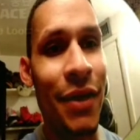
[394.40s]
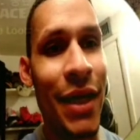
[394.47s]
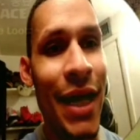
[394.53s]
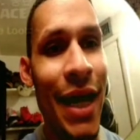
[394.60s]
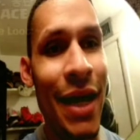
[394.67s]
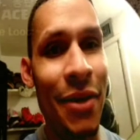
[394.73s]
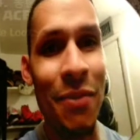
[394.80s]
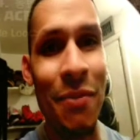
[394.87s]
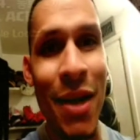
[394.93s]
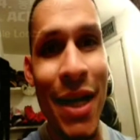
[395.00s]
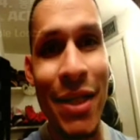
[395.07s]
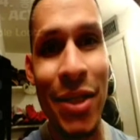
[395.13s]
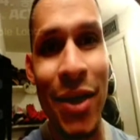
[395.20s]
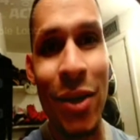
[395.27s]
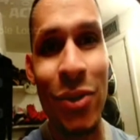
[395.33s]
kind of
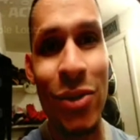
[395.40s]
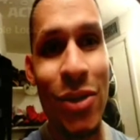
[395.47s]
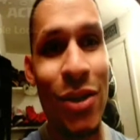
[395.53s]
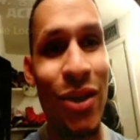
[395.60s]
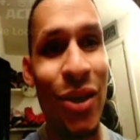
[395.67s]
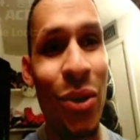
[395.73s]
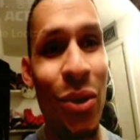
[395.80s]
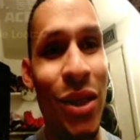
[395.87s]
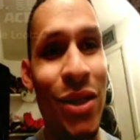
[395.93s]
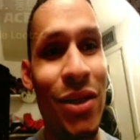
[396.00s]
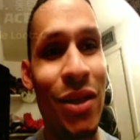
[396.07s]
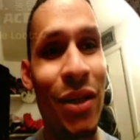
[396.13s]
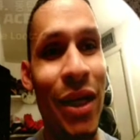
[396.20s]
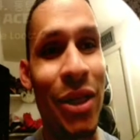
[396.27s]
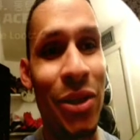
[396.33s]
remind you how slow these
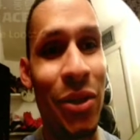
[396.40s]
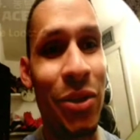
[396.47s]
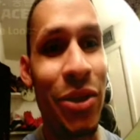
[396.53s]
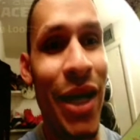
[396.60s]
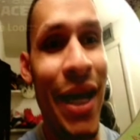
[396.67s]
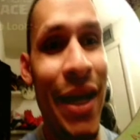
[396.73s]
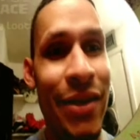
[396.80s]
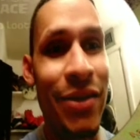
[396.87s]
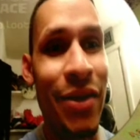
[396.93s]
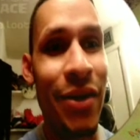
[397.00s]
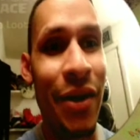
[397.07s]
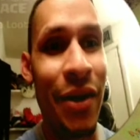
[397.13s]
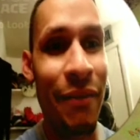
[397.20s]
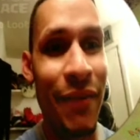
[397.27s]
Electro Dragons are.